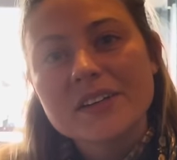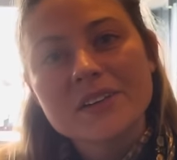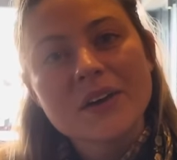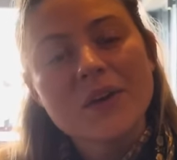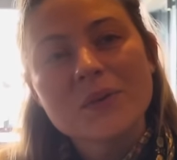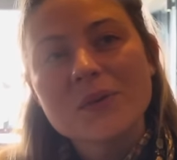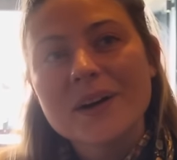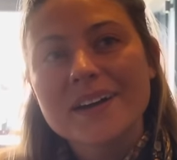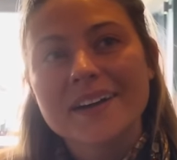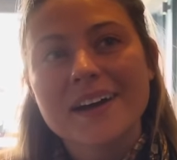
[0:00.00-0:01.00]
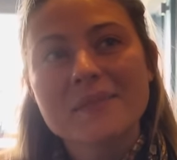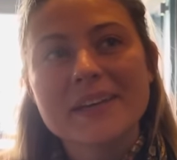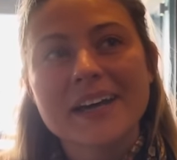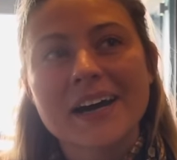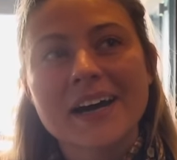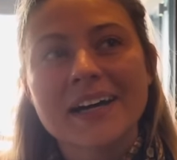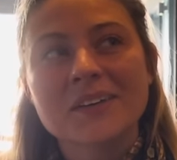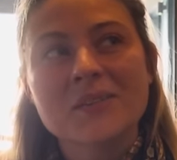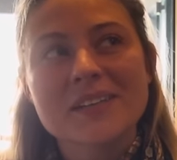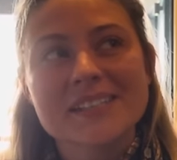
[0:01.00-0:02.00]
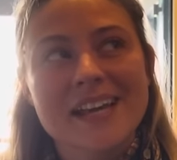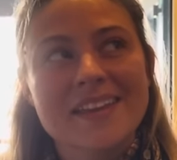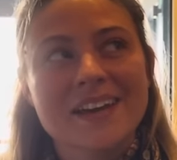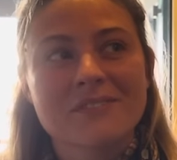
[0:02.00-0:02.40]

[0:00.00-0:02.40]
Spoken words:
No. I mean, I don't want to say that.